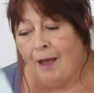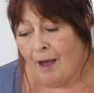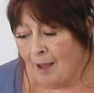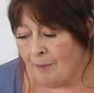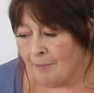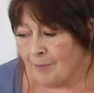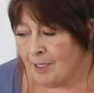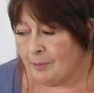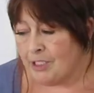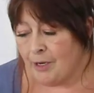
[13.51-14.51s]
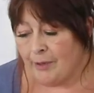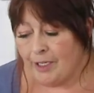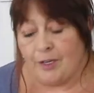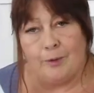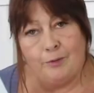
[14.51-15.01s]
I'm going to be
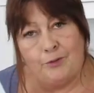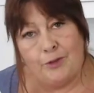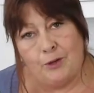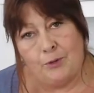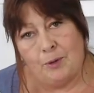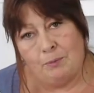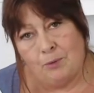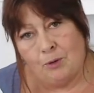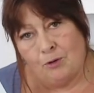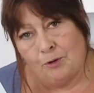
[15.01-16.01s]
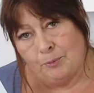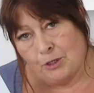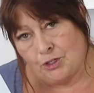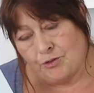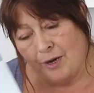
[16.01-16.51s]
showing you a few more
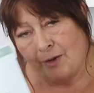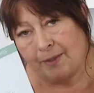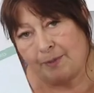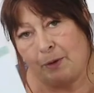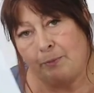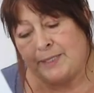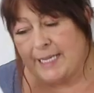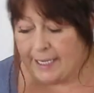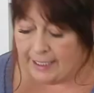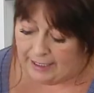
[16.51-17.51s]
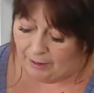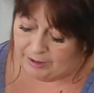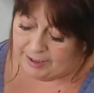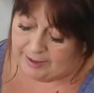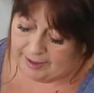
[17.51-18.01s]
brush strokes, but particularly I
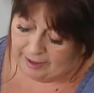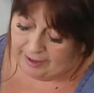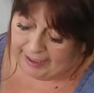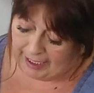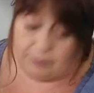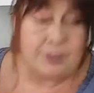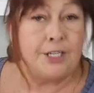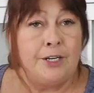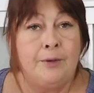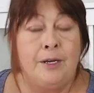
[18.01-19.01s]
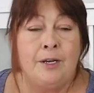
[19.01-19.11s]
want us to learn how to